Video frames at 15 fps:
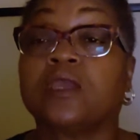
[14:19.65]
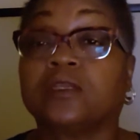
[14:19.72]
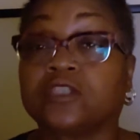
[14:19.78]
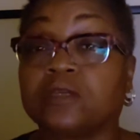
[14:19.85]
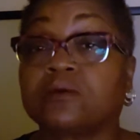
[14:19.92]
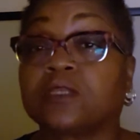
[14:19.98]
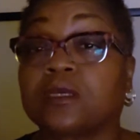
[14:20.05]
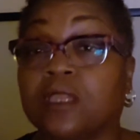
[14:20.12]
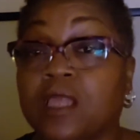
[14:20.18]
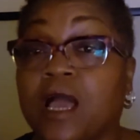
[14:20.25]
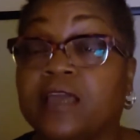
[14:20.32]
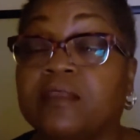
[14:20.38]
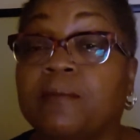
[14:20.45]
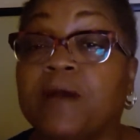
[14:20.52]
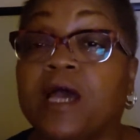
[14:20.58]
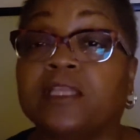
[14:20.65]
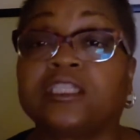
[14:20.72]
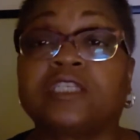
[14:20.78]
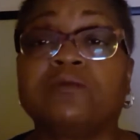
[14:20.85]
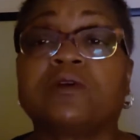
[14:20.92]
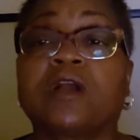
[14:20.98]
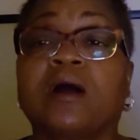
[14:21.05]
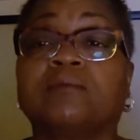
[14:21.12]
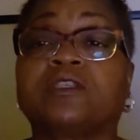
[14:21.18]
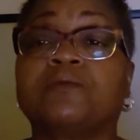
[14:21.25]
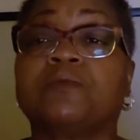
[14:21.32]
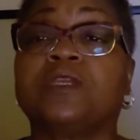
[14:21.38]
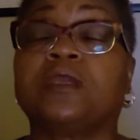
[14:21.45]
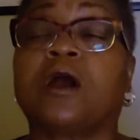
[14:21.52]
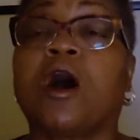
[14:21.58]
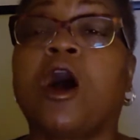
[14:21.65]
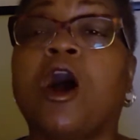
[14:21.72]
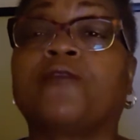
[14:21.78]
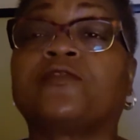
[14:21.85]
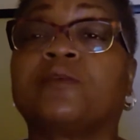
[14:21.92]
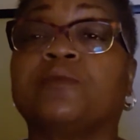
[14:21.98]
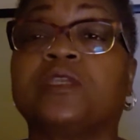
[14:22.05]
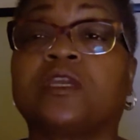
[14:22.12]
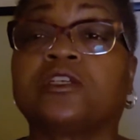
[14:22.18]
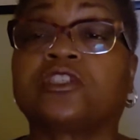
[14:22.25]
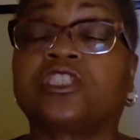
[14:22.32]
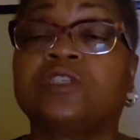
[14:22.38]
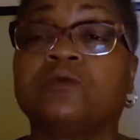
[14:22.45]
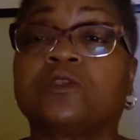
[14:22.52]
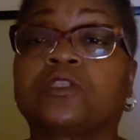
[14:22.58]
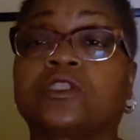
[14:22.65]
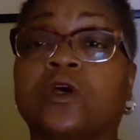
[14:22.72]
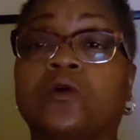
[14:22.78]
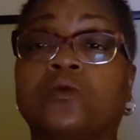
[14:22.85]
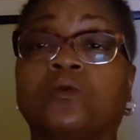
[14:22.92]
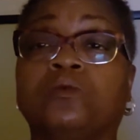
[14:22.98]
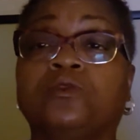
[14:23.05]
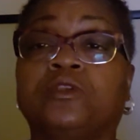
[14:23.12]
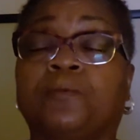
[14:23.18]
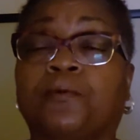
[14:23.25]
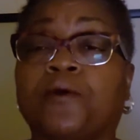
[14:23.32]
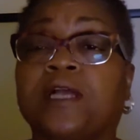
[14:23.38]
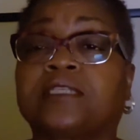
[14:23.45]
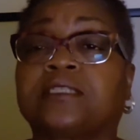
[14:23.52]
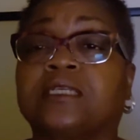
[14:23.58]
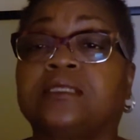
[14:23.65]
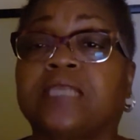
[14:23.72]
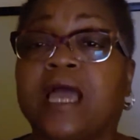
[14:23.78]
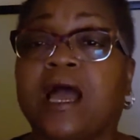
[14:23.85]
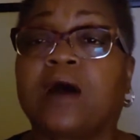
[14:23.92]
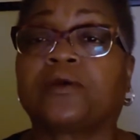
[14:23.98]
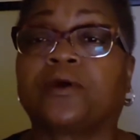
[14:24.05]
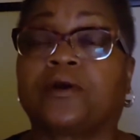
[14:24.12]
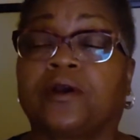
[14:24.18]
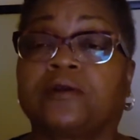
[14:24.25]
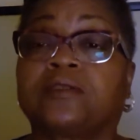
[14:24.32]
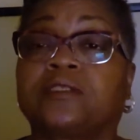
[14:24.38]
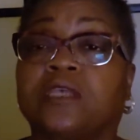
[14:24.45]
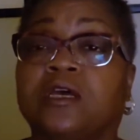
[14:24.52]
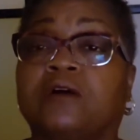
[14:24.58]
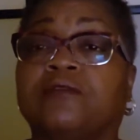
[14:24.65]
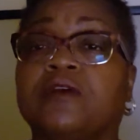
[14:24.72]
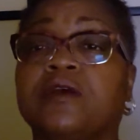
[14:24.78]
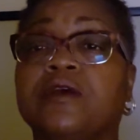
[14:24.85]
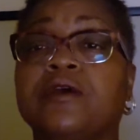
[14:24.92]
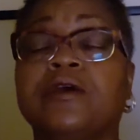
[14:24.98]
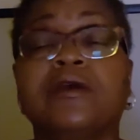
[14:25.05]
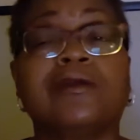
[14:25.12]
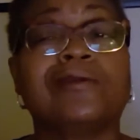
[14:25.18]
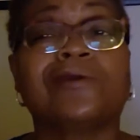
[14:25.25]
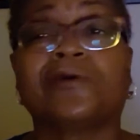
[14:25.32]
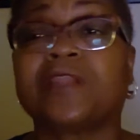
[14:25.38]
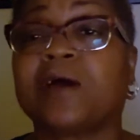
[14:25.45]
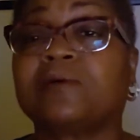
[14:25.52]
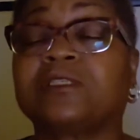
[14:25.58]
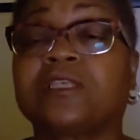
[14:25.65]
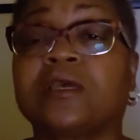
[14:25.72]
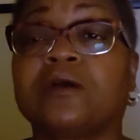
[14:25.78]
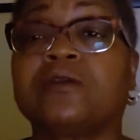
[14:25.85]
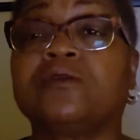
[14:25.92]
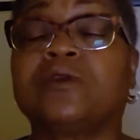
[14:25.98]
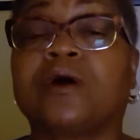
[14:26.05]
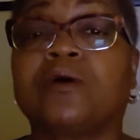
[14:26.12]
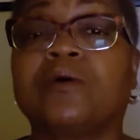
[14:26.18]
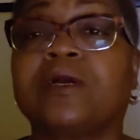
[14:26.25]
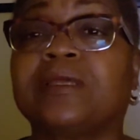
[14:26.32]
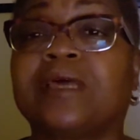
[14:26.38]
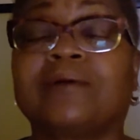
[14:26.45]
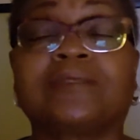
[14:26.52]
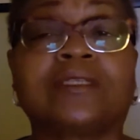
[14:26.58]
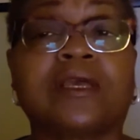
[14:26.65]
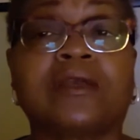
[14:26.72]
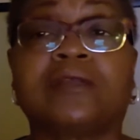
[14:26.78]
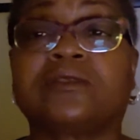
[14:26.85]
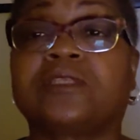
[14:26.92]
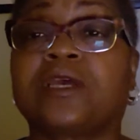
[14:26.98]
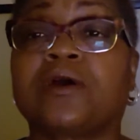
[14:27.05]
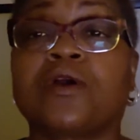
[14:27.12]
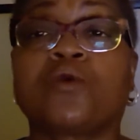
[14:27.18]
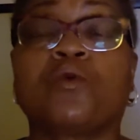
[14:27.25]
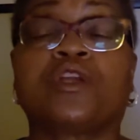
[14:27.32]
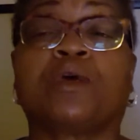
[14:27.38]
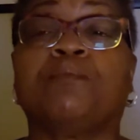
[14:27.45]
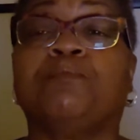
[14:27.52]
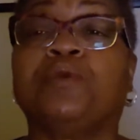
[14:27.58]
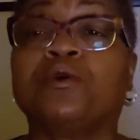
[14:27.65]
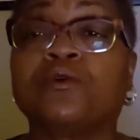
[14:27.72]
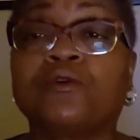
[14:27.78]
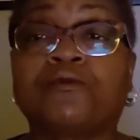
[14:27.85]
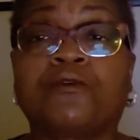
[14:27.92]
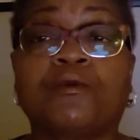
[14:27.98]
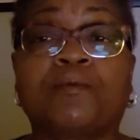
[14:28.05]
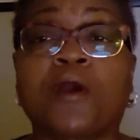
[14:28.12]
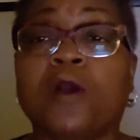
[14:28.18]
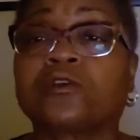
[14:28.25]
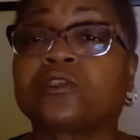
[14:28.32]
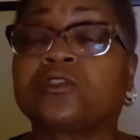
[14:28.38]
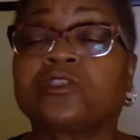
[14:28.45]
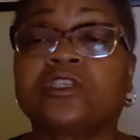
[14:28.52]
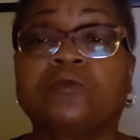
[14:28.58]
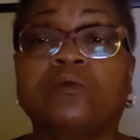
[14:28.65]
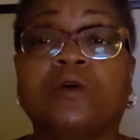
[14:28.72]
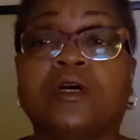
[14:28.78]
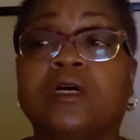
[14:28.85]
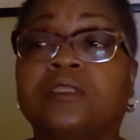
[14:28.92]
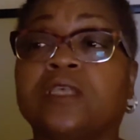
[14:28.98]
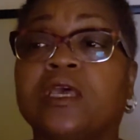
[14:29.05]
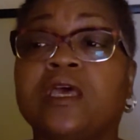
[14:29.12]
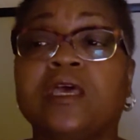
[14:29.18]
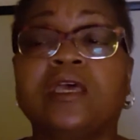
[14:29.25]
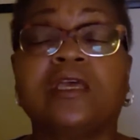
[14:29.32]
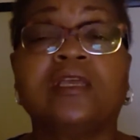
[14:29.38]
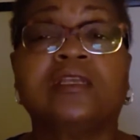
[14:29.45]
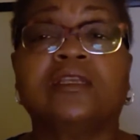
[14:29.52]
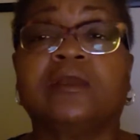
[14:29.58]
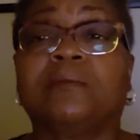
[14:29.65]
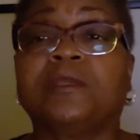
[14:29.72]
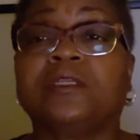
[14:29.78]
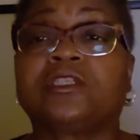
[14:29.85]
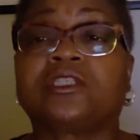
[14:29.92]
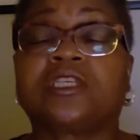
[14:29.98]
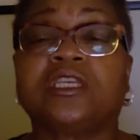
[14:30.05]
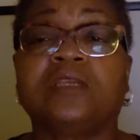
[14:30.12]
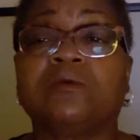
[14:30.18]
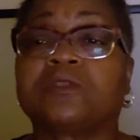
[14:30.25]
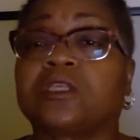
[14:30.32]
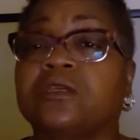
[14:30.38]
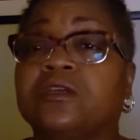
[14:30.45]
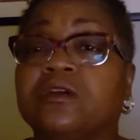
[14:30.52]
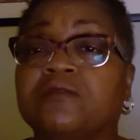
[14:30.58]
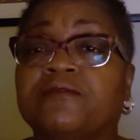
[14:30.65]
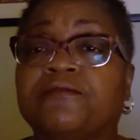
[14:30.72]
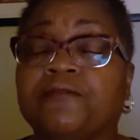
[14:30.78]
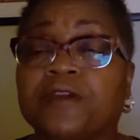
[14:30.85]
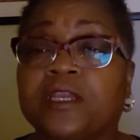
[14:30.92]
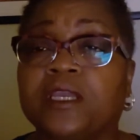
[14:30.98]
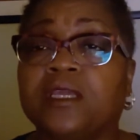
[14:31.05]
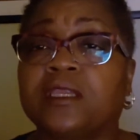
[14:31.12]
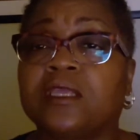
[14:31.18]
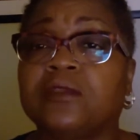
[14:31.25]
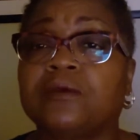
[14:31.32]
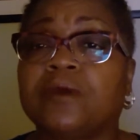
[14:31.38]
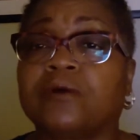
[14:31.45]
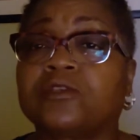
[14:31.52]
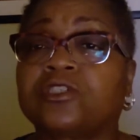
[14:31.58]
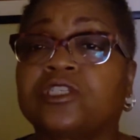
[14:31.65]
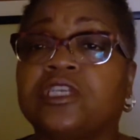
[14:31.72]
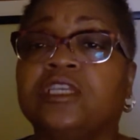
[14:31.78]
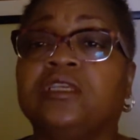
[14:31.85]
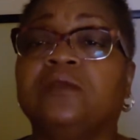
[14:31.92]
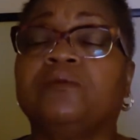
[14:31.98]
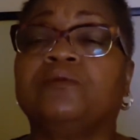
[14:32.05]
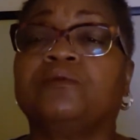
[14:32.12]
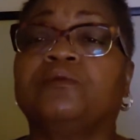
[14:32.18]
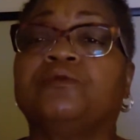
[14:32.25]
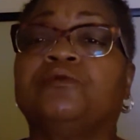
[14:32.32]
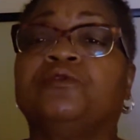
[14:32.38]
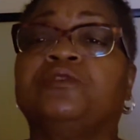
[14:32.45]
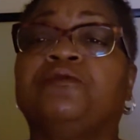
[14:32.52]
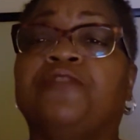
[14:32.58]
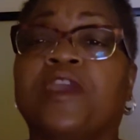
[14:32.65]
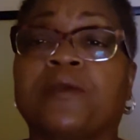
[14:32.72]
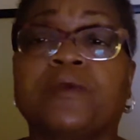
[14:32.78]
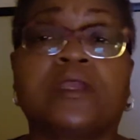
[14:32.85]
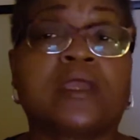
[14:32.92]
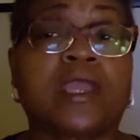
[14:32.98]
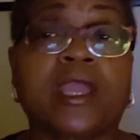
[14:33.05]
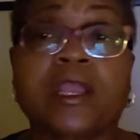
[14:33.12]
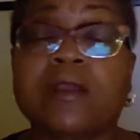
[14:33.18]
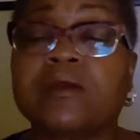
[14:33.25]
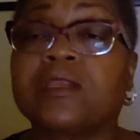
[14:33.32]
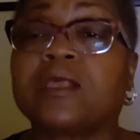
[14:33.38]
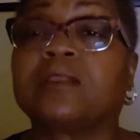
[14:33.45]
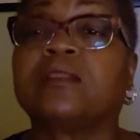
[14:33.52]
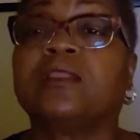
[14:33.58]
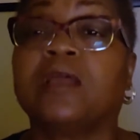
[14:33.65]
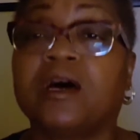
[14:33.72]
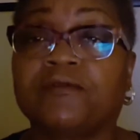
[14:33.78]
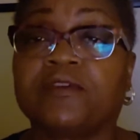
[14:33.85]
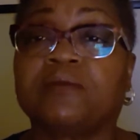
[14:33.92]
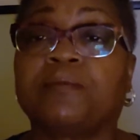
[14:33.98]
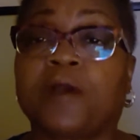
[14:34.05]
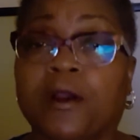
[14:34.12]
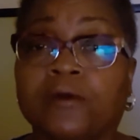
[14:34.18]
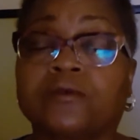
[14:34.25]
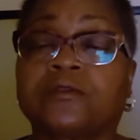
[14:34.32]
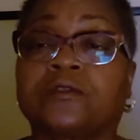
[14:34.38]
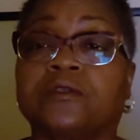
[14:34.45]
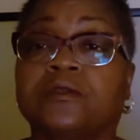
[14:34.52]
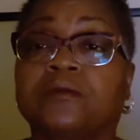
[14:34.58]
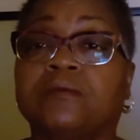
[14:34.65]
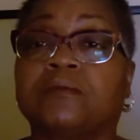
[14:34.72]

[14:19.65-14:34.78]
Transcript: She was a client of mine. She would come to me often because she was so depressed and down on herself. And I would tell her what a beautiful person she was. I mean, she was a good friend. She was a very caring and loving person.